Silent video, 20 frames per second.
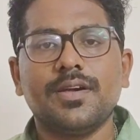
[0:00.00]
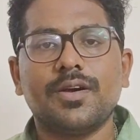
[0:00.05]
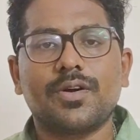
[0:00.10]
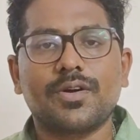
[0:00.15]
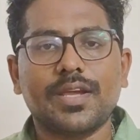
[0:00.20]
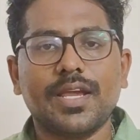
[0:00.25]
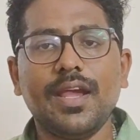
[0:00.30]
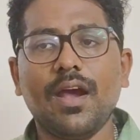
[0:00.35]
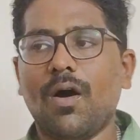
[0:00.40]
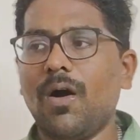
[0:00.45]

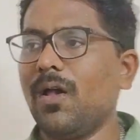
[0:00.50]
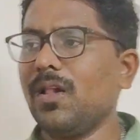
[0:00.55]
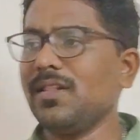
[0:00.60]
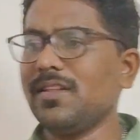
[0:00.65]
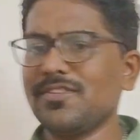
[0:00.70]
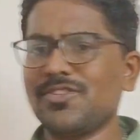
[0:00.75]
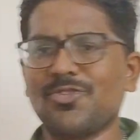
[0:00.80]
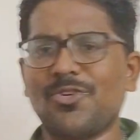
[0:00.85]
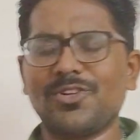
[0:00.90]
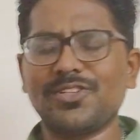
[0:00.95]
Okay, all
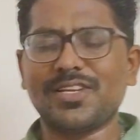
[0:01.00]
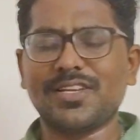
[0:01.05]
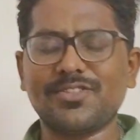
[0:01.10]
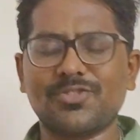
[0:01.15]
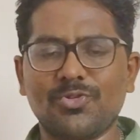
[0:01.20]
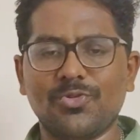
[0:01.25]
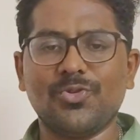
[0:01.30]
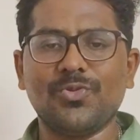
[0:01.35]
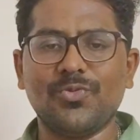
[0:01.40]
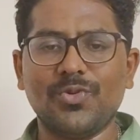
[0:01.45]
the soldiers
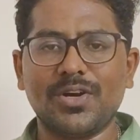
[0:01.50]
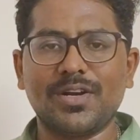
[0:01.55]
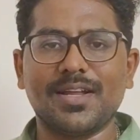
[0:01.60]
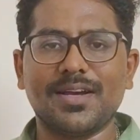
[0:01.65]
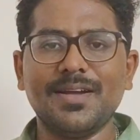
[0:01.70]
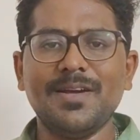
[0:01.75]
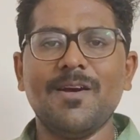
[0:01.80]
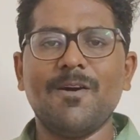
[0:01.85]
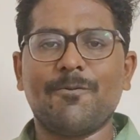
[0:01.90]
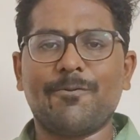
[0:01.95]
who
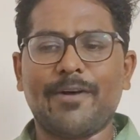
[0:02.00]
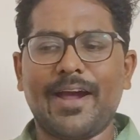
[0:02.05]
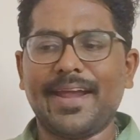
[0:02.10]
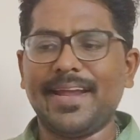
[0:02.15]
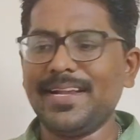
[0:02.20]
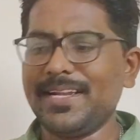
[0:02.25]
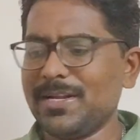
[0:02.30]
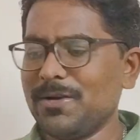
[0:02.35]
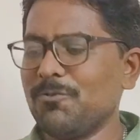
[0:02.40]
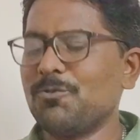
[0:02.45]
would
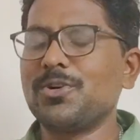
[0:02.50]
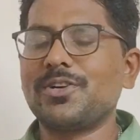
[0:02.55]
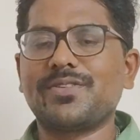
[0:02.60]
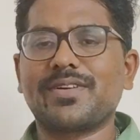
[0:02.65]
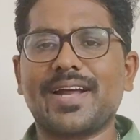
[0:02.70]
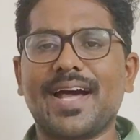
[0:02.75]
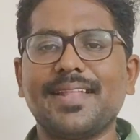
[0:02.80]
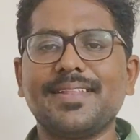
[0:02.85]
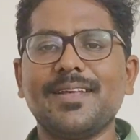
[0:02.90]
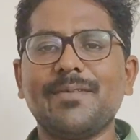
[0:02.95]
fight would
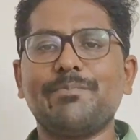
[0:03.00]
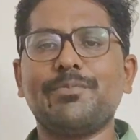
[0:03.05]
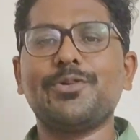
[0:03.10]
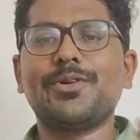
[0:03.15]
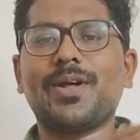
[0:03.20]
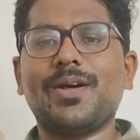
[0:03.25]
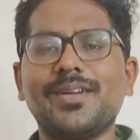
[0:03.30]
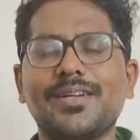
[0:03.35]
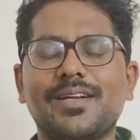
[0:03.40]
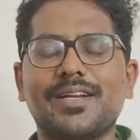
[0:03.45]
rather
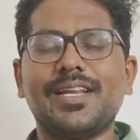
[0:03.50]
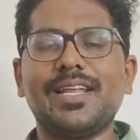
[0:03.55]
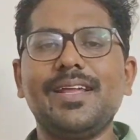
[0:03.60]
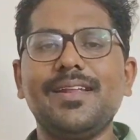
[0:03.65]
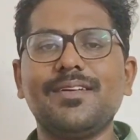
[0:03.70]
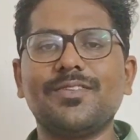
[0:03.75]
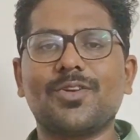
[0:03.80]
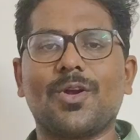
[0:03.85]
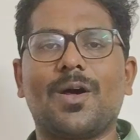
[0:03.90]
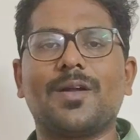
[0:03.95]
put on
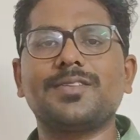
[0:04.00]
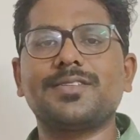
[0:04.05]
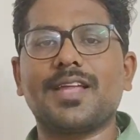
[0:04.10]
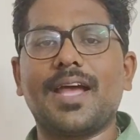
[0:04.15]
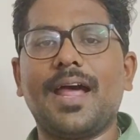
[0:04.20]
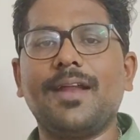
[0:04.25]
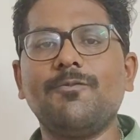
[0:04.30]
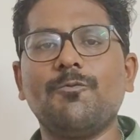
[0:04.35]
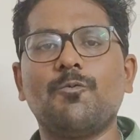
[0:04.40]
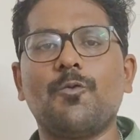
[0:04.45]
clean clothes
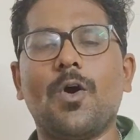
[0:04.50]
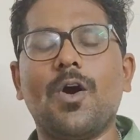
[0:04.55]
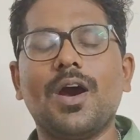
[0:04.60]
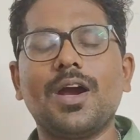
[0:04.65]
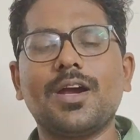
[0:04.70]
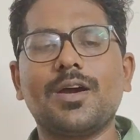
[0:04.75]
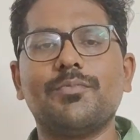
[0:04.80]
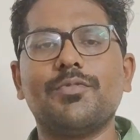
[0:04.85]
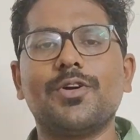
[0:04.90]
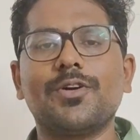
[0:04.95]
and
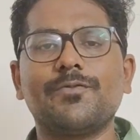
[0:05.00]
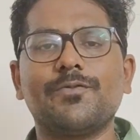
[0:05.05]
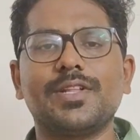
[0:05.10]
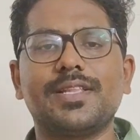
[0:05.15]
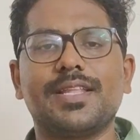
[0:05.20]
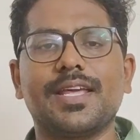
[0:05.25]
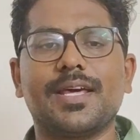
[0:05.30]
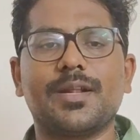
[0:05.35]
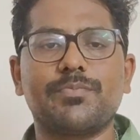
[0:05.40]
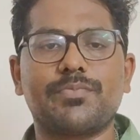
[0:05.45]
walk about
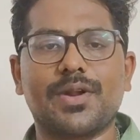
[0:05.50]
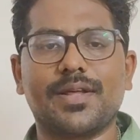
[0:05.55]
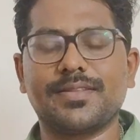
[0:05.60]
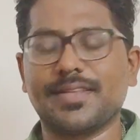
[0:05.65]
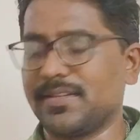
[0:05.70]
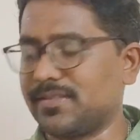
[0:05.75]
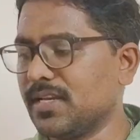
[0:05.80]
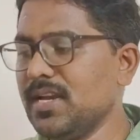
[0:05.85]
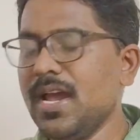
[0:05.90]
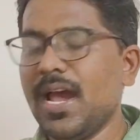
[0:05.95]
with their
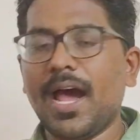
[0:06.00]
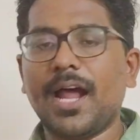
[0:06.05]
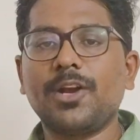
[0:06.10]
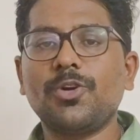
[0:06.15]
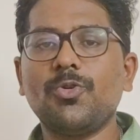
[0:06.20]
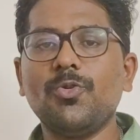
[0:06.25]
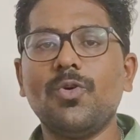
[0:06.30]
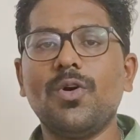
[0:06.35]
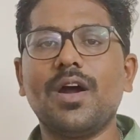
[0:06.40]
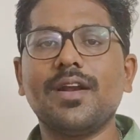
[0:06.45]
brothers.
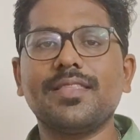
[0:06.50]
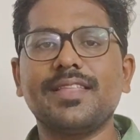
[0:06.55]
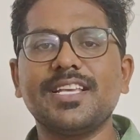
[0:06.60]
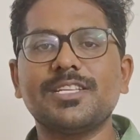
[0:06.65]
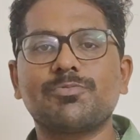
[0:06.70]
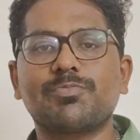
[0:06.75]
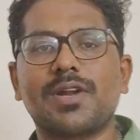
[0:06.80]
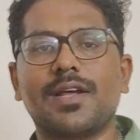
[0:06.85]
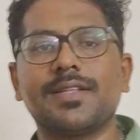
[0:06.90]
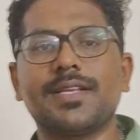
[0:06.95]
And who are
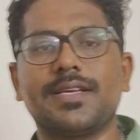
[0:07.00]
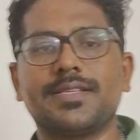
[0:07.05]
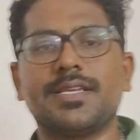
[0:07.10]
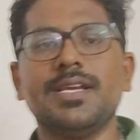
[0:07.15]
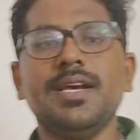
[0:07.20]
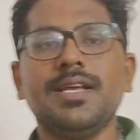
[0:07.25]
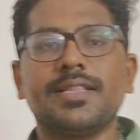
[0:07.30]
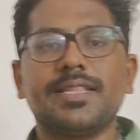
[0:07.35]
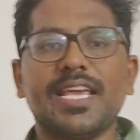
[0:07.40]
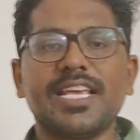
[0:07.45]
these brothers?
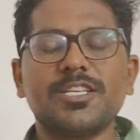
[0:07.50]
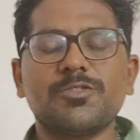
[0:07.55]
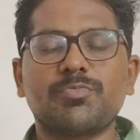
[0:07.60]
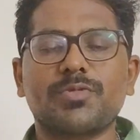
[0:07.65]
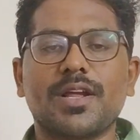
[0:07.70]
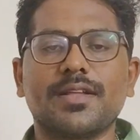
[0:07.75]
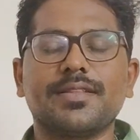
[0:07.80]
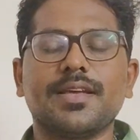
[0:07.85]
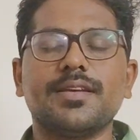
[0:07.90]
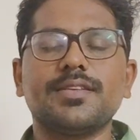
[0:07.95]
These
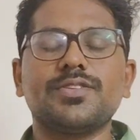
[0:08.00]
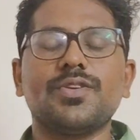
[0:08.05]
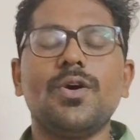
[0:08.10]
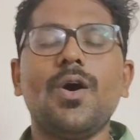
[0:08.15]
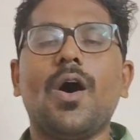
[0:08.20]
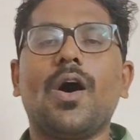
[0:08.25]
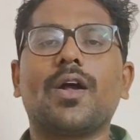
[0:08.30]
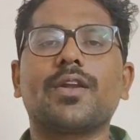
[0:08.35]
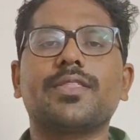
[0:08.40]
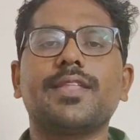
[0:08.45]
brothers
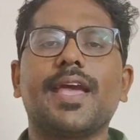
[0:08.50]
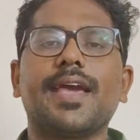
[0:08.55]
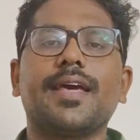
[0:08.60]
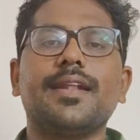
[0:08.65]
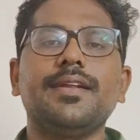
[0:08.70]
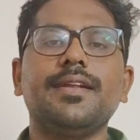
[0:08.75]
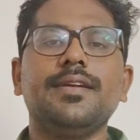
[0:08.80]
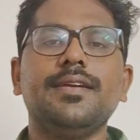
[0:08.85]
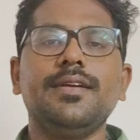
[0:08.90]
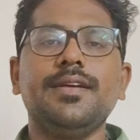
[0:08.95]
are
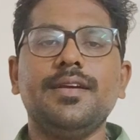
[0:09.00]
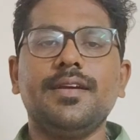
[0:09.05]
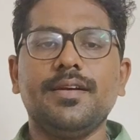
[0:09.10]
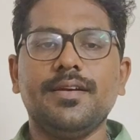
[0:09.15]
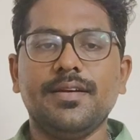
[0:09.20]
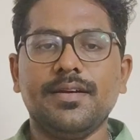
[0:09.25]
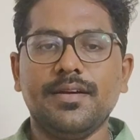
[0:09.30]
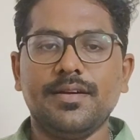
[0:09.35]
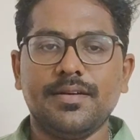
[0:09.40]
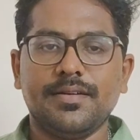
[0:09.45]

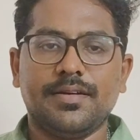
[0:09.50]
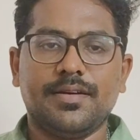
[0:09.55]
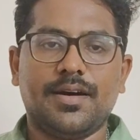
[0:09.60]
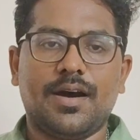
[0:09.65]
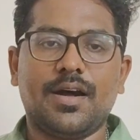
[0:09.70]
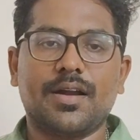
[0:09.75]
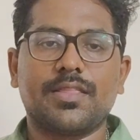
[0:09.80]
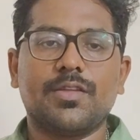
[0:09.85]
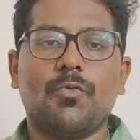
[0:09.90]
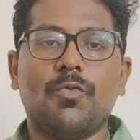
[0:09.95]

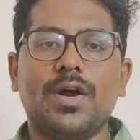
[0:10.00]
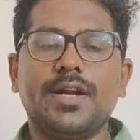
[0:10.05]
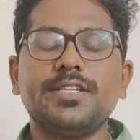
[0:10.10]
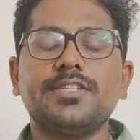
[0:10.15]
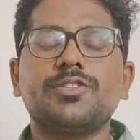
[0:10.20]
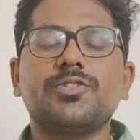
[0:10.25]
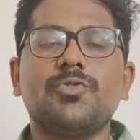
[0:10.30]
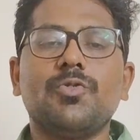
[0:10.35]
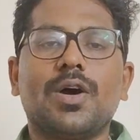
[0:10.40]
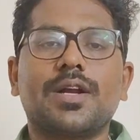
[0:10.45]
the
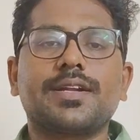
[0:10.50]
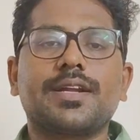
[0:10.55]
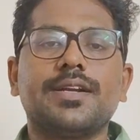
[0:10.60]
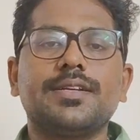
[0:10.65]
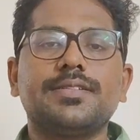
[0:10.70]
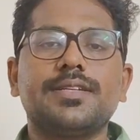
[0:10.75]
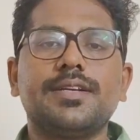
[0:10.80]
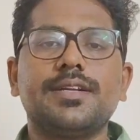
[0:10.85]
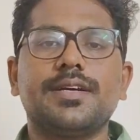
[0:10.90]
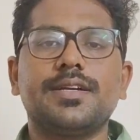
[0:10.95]
ones who are
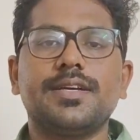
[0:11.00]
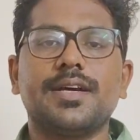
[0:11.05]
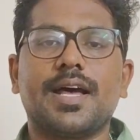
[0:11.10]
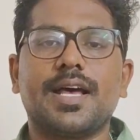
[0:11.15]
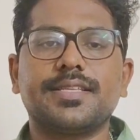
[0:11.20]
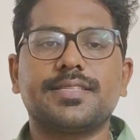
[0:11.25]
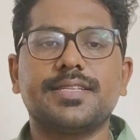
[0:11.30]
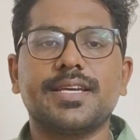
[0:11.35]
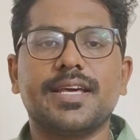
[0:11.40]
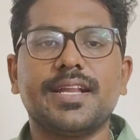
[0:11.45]
considered
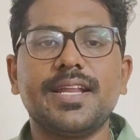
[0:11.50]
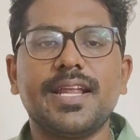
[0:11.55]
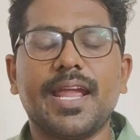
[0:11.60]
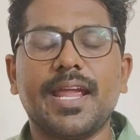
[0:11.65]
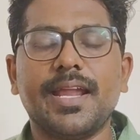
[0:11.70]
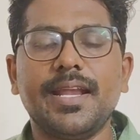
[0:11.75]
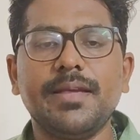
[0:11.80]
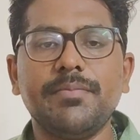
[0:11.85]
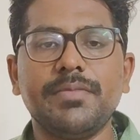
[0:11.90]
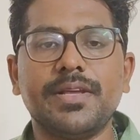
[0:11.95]
as their
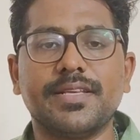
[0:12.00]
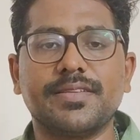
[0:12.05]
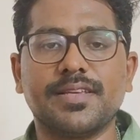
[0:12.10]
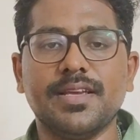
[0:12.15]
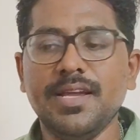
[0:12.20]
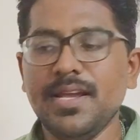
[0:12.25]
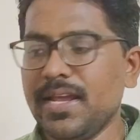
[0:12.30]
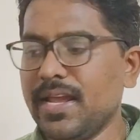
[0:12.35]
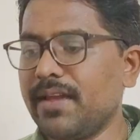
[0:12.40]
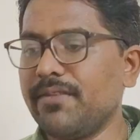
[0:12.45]
enemies.
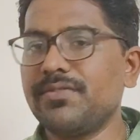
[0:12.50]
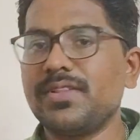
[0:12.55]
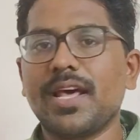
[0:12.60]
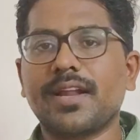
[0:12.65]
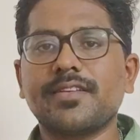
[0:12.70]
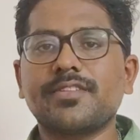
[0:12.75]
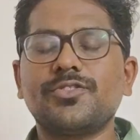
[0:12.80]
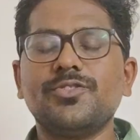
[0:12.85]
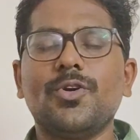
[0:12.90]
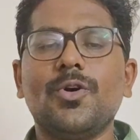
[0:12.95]
If
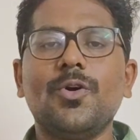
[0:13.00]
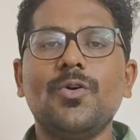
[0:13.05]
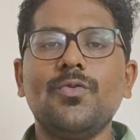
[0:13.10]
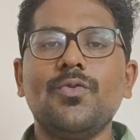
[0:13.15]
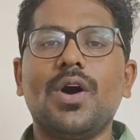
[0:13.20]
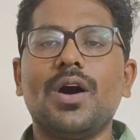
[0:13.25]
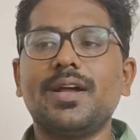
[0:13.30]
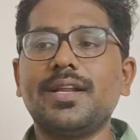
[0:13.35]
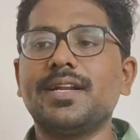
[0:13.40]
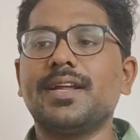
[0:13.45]
there is no
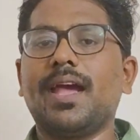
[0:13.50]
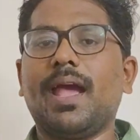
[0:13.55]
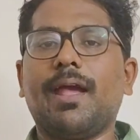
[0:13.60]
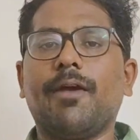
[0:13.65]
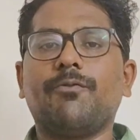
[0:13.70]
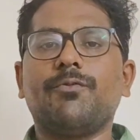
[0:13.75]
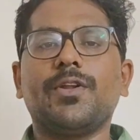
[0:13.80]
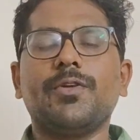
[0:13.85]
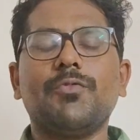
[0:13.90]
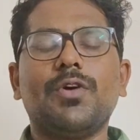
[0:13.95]
war,
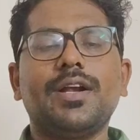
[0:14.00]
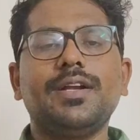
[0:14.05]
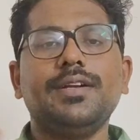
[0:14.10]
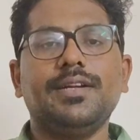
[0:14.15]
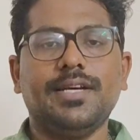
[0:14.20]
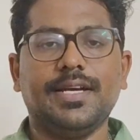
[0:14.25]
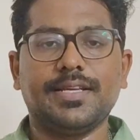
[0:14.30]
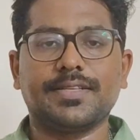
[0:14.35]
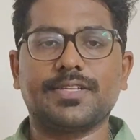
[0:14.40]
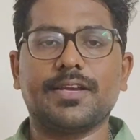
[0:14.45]

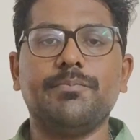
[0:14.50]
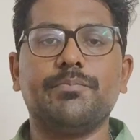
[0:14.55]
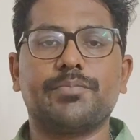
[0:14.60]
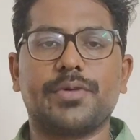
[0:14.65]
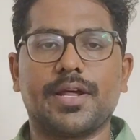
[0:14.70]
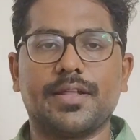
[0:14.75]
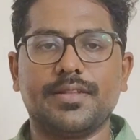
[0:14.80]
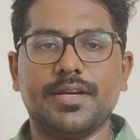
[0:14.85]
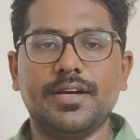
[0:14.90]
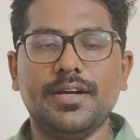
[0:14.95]
everyone is a
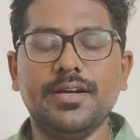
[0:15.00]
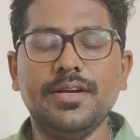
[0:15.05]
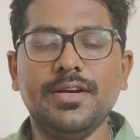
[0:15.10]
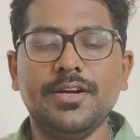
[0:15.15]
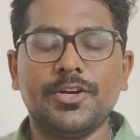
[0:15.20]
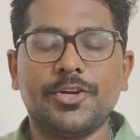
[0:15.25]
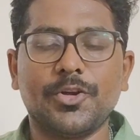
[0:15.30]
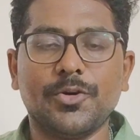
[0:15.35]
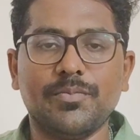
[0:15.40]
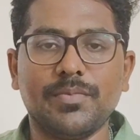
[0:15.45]

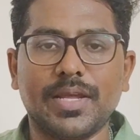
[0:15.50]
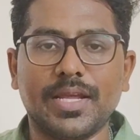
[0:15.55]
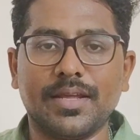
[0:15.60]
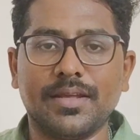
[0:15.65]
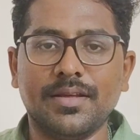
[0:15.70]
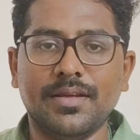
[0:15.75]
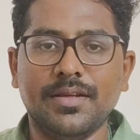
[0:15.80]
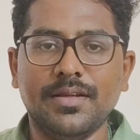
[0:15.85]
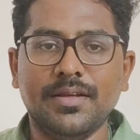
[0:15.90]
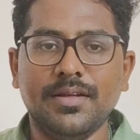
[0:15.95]
brother to me.